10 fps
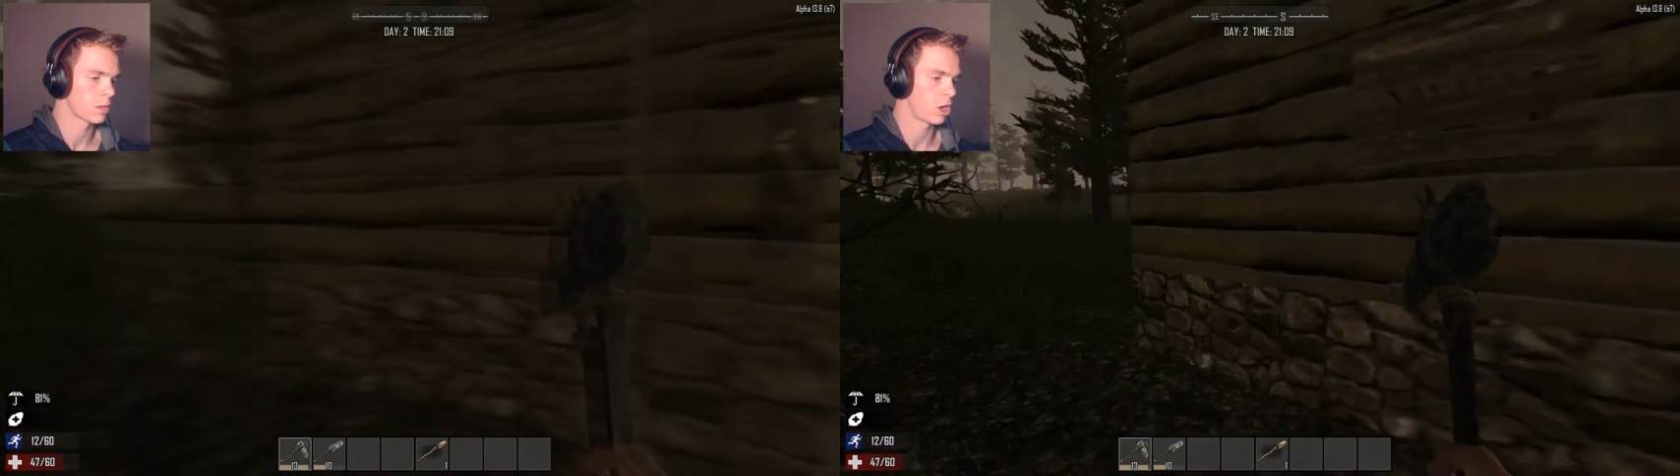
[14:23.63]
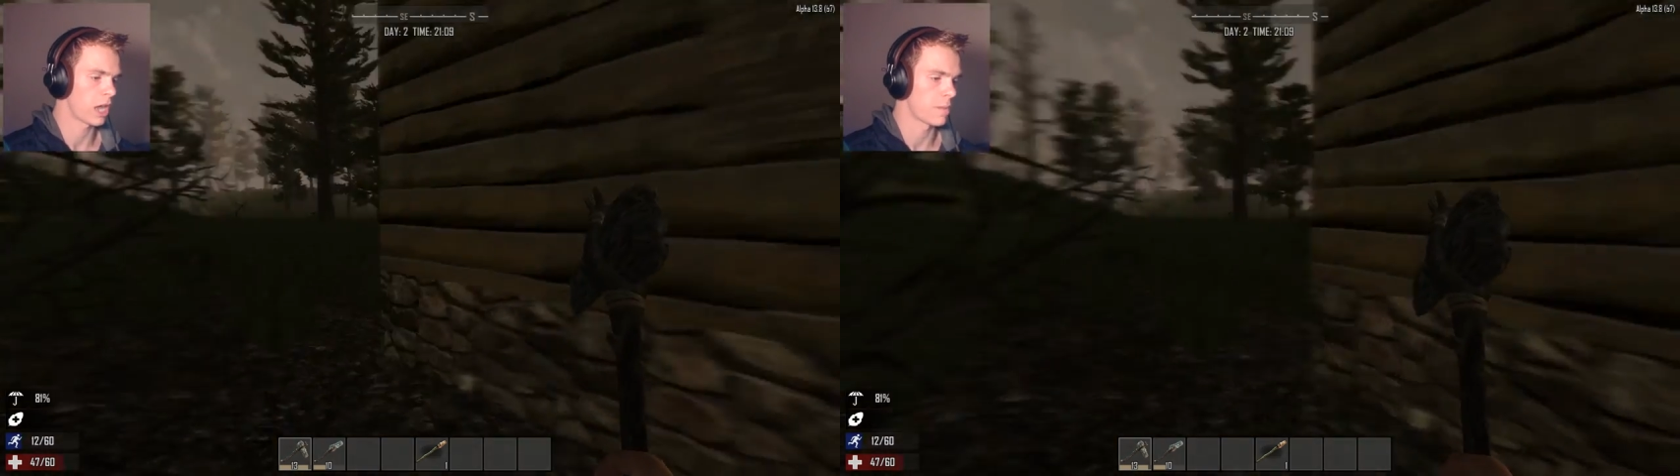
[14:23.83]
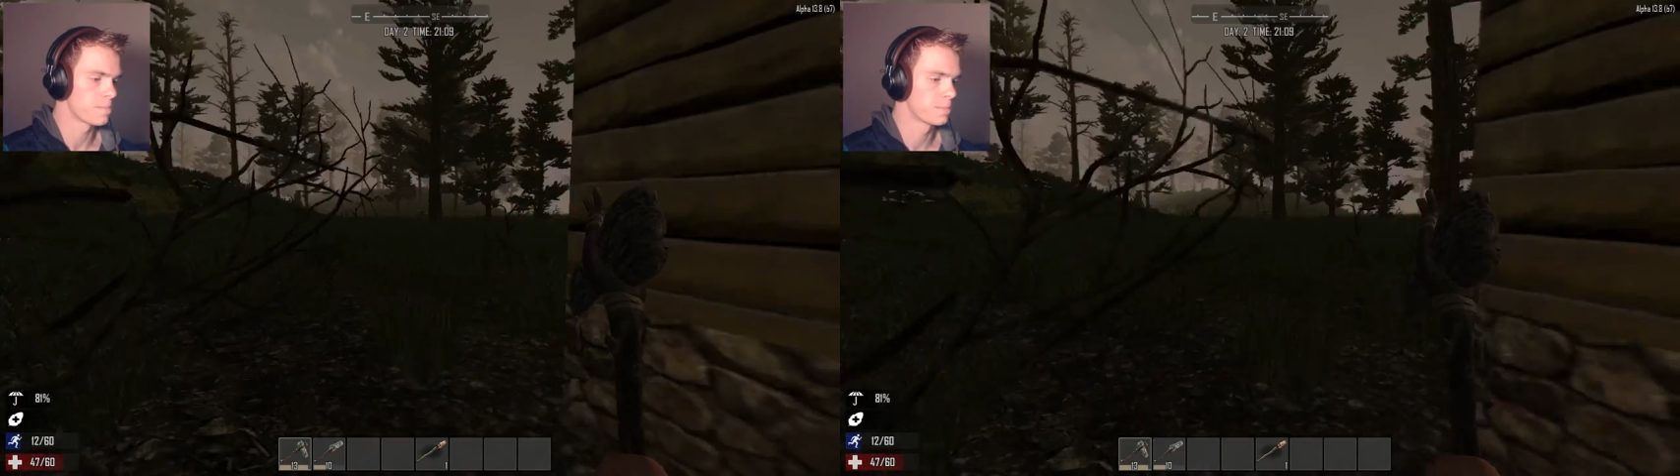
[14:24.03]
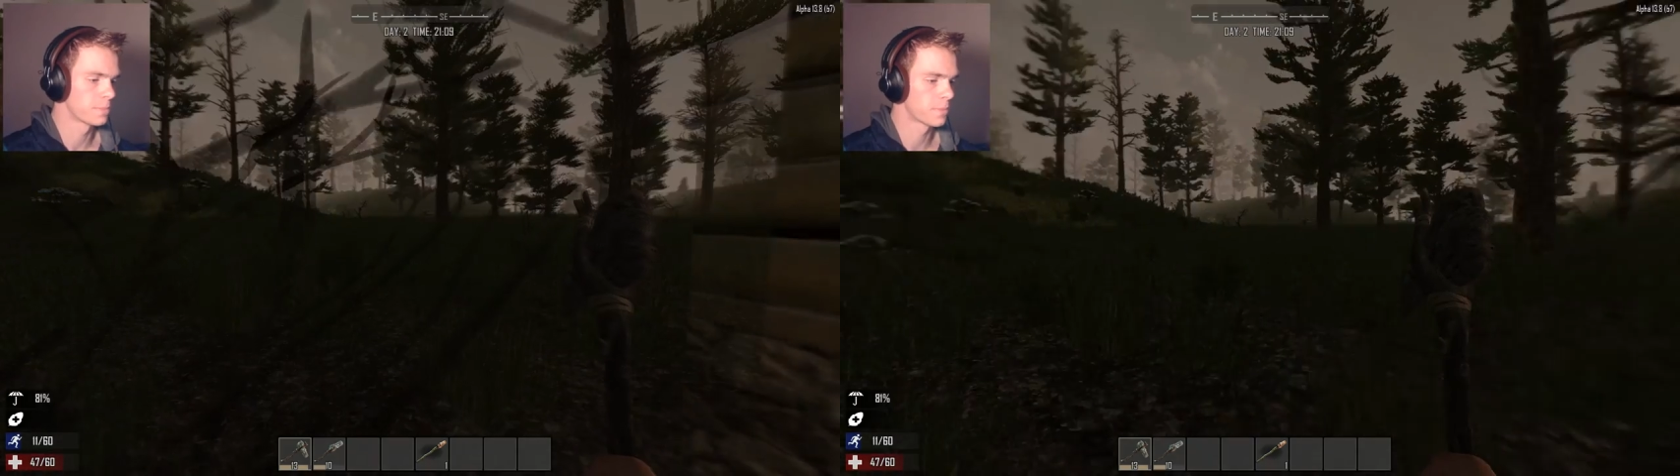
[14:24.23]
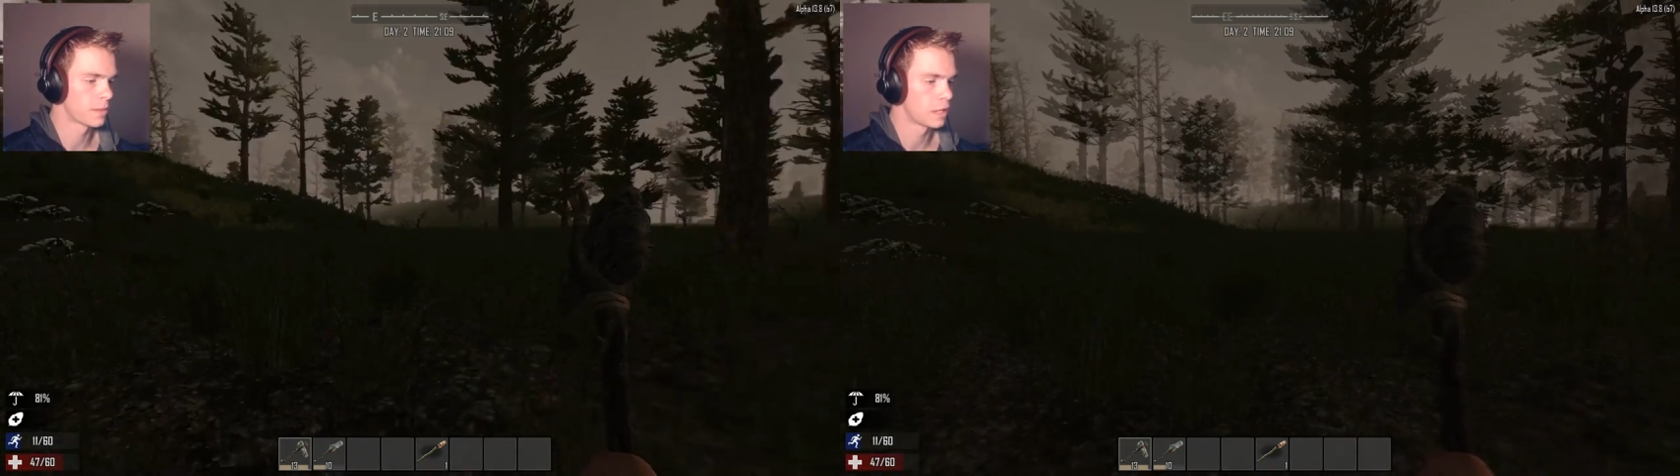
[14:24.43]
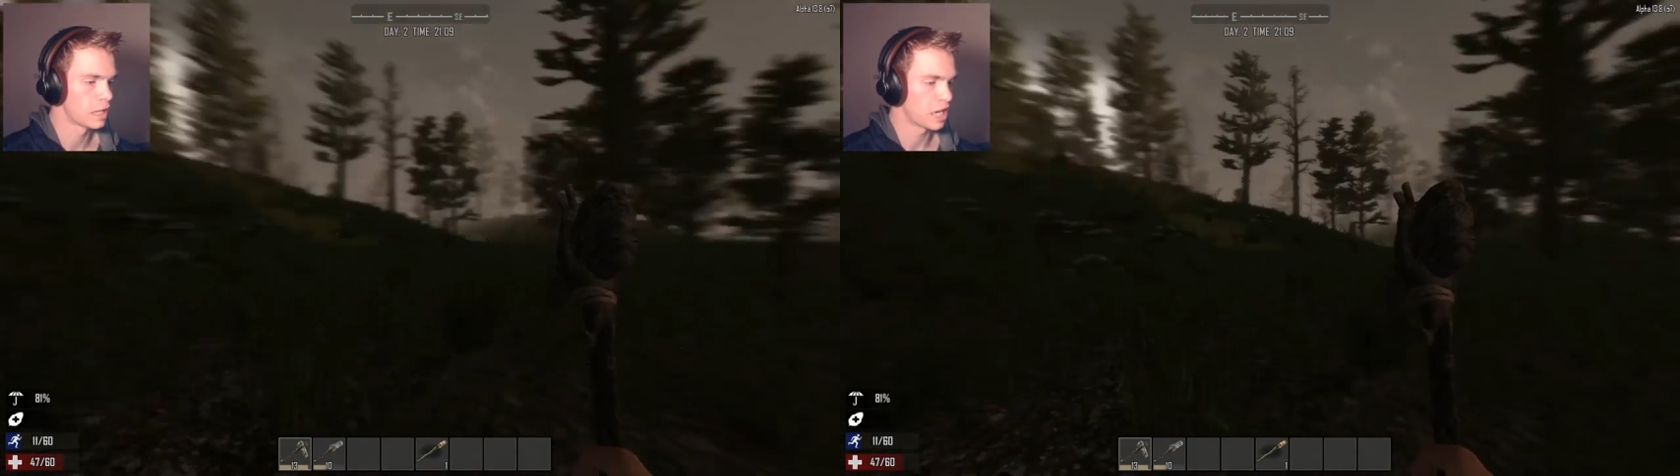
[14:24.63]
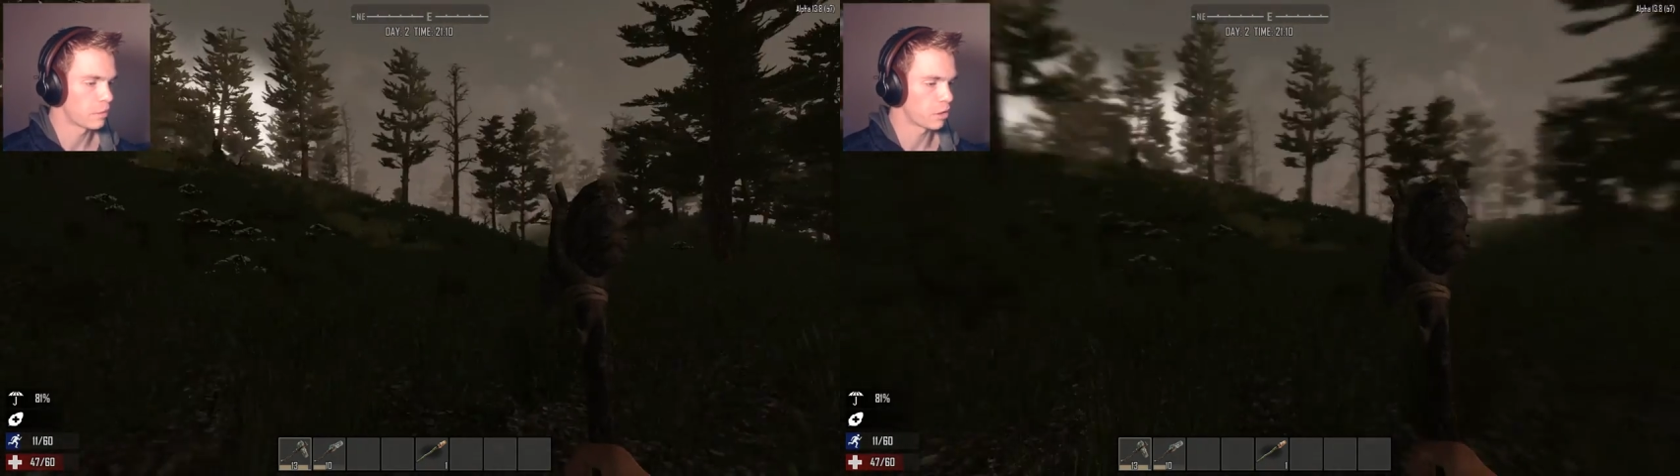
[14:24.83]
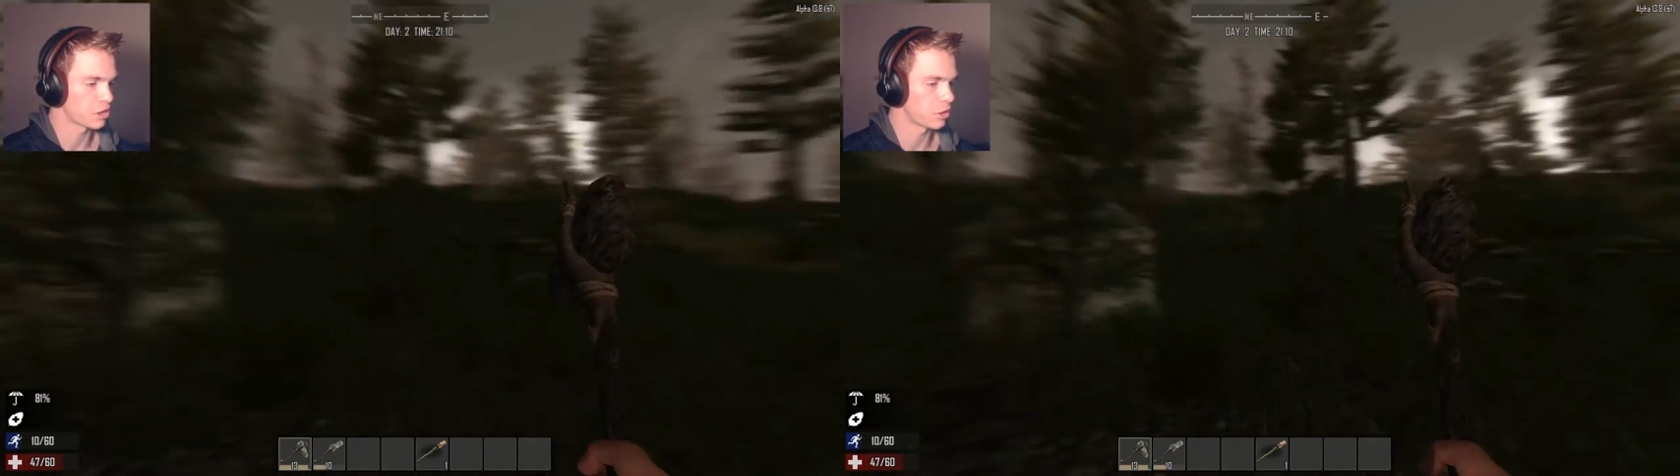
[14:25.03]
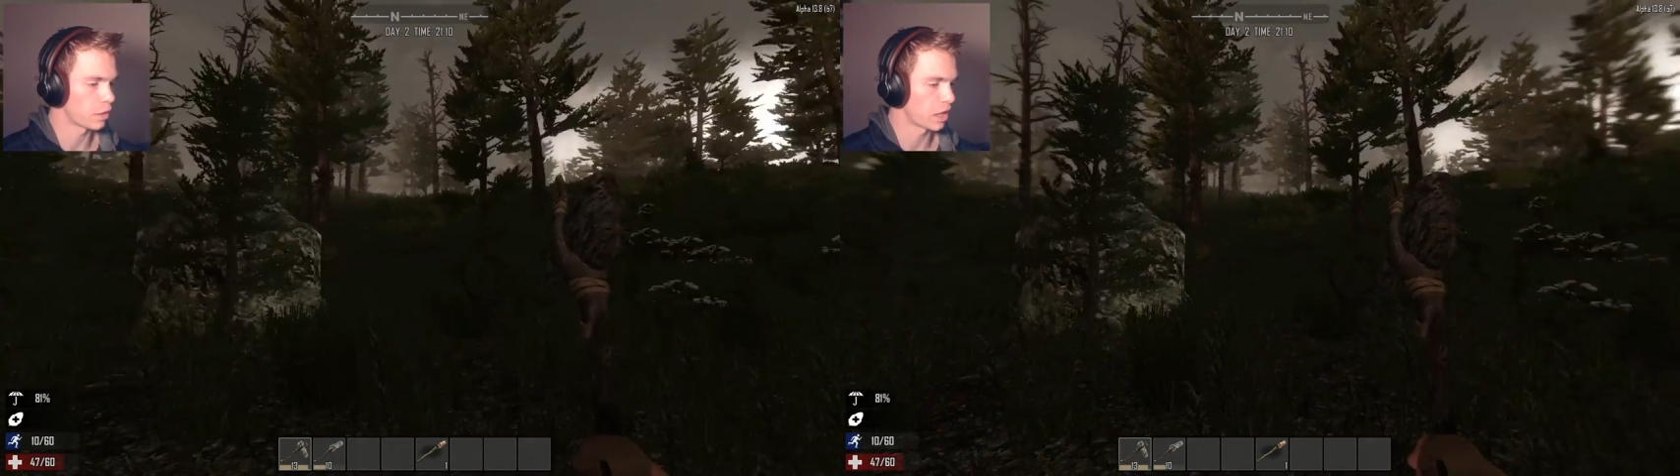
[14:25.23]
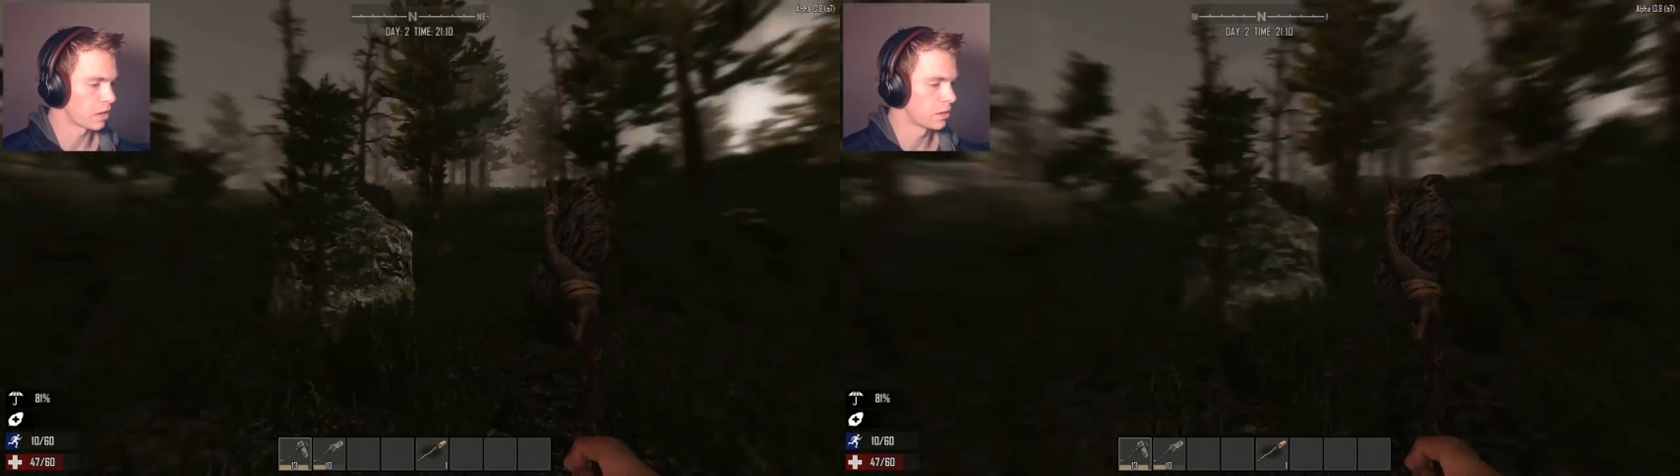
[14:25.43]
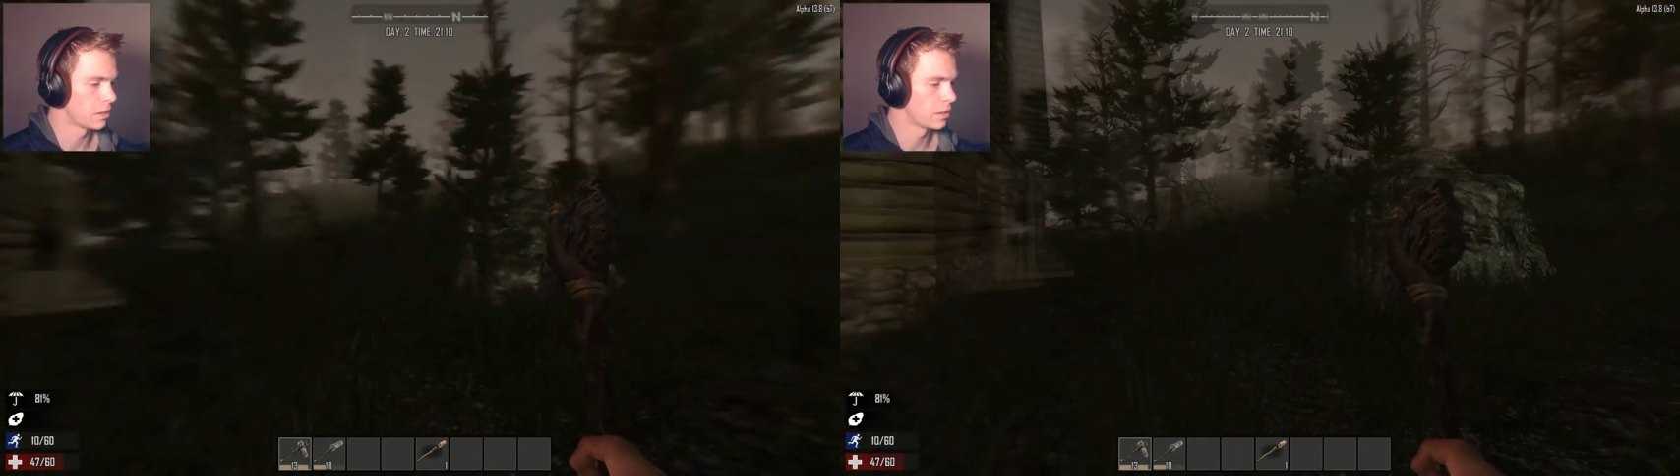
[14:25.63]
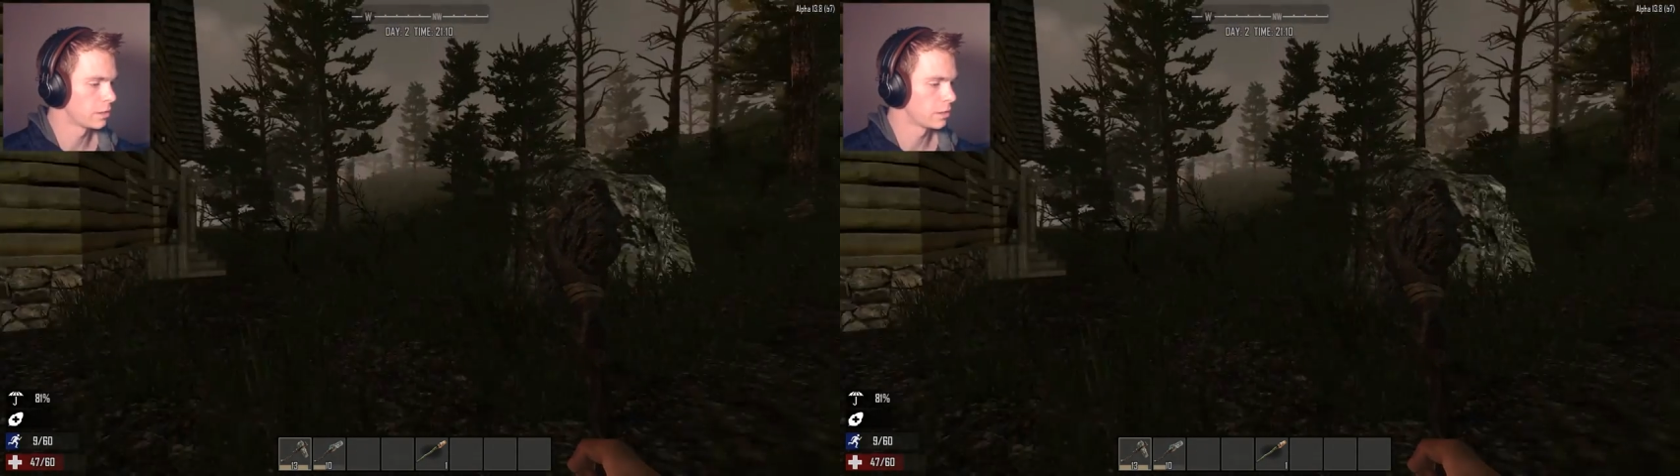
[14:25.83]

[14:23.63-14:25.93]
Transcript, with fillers: Okay, broke the door down,